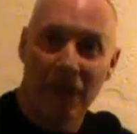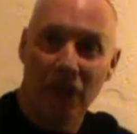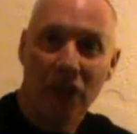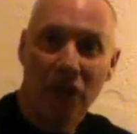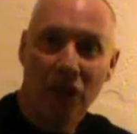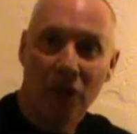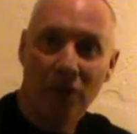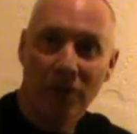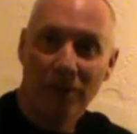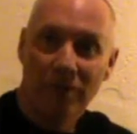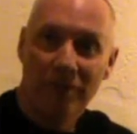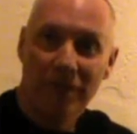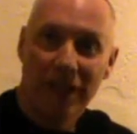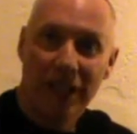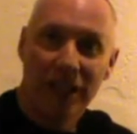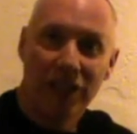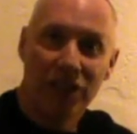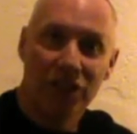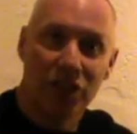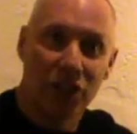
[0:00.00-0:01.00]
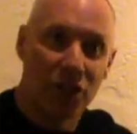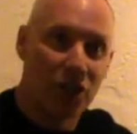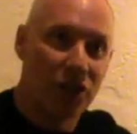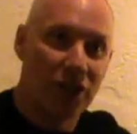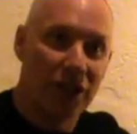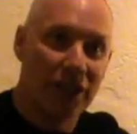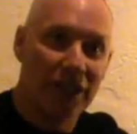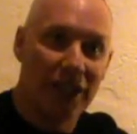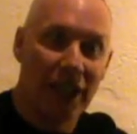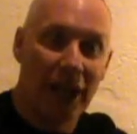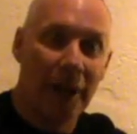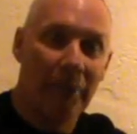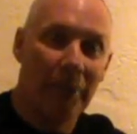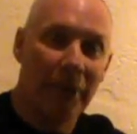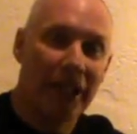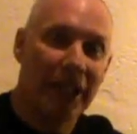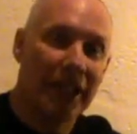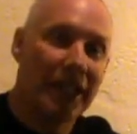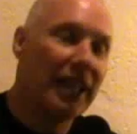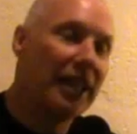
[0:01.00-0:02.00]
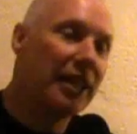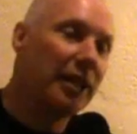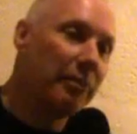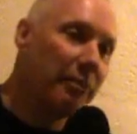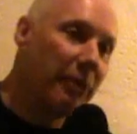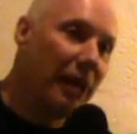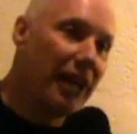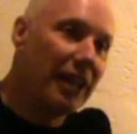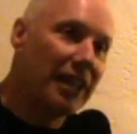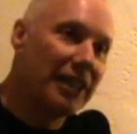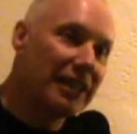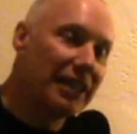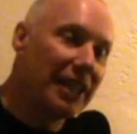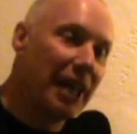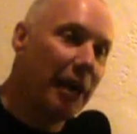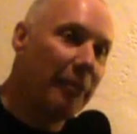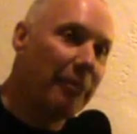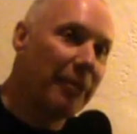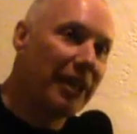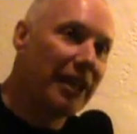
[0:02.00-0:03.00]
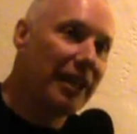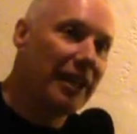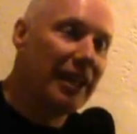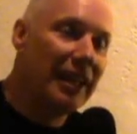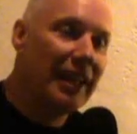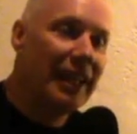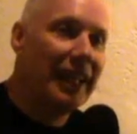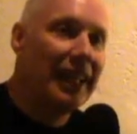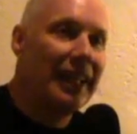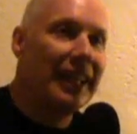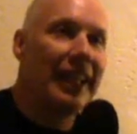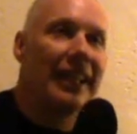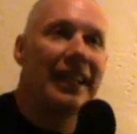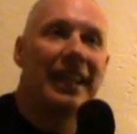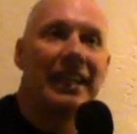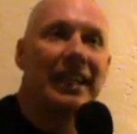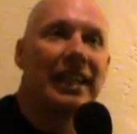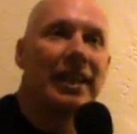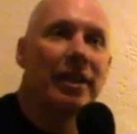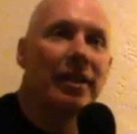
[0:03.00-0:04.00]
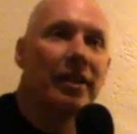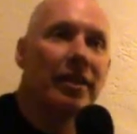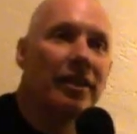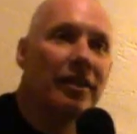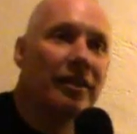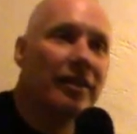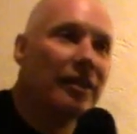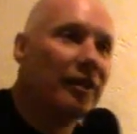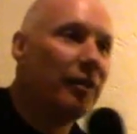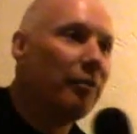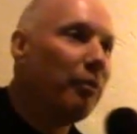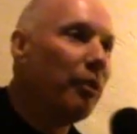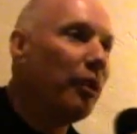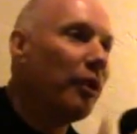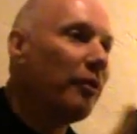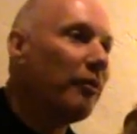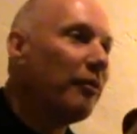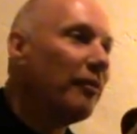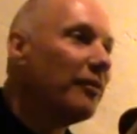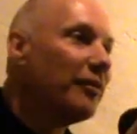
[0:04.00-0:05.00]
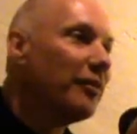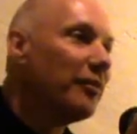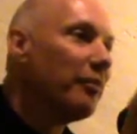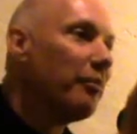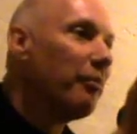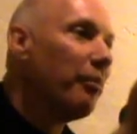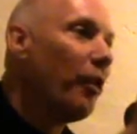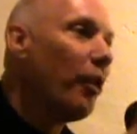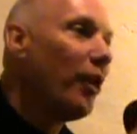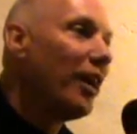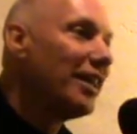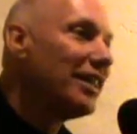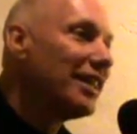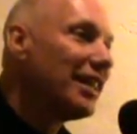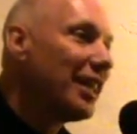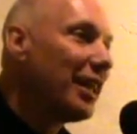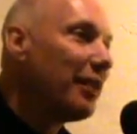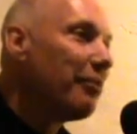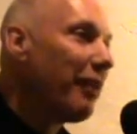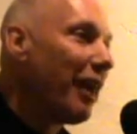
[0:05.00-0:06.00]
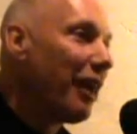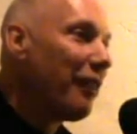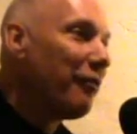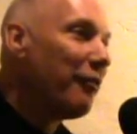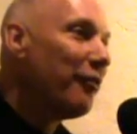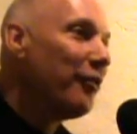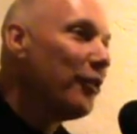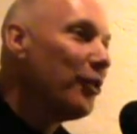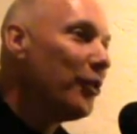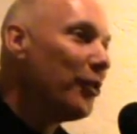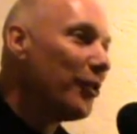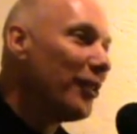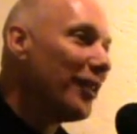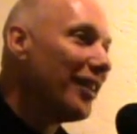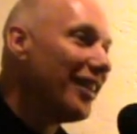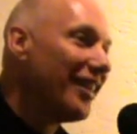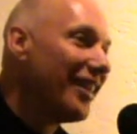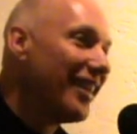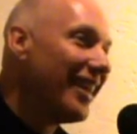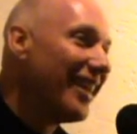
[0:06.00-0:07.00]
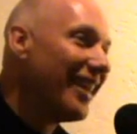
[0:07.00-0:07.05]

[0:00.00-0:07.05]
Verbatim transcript: you know, that the surgeon's competent, that the pilot's competent, that they didn't put poison in my food.